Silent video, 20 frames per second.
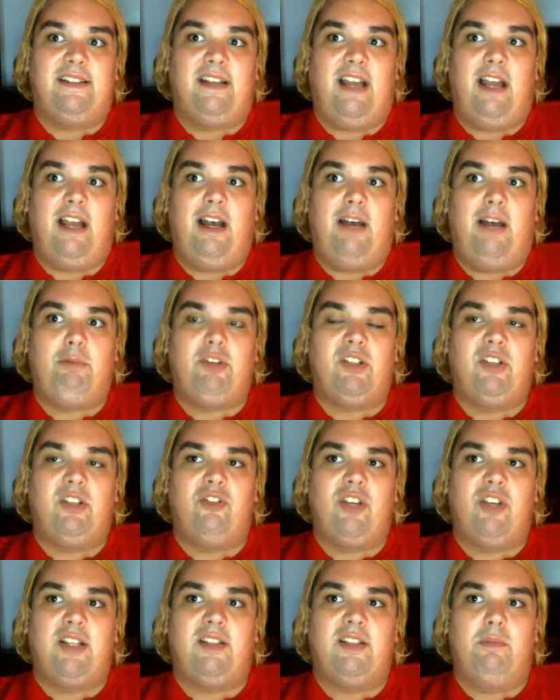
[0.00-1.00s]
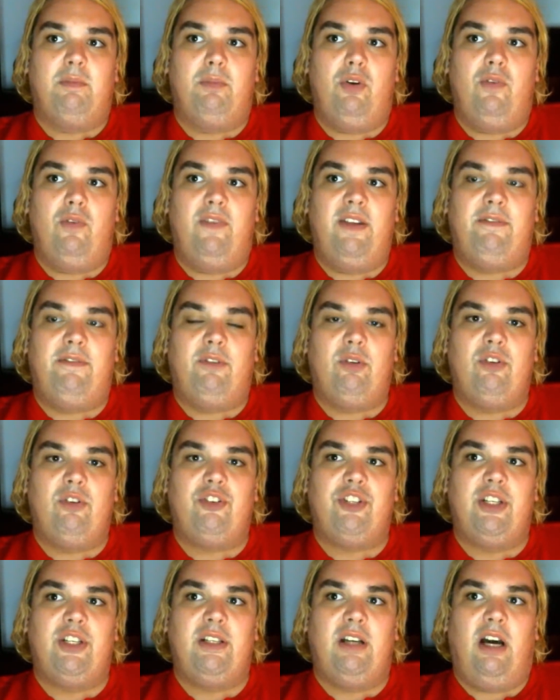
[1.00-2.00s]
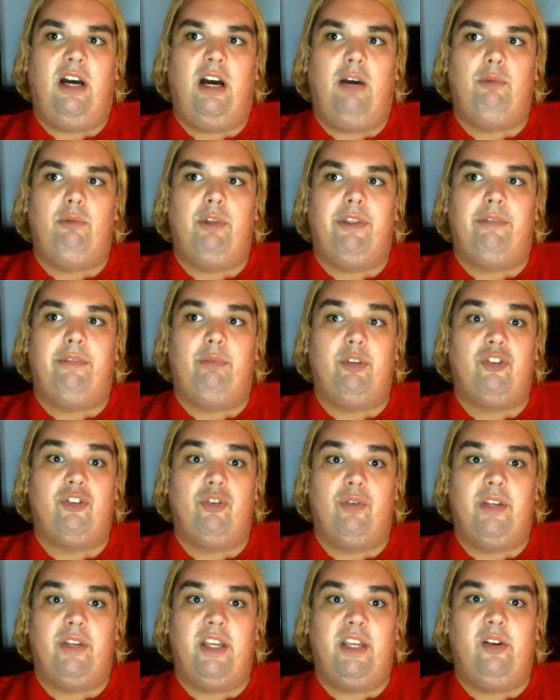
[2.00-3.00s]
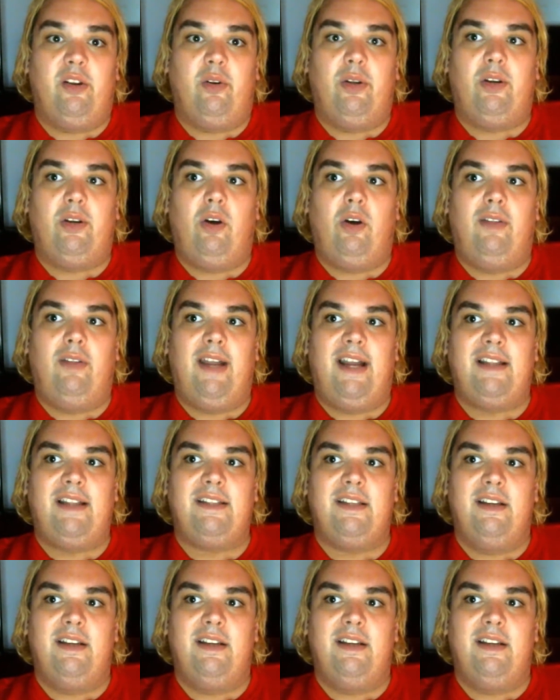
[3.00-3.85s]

I, I, would suggest the movie version uh, with Richard Gere and all that.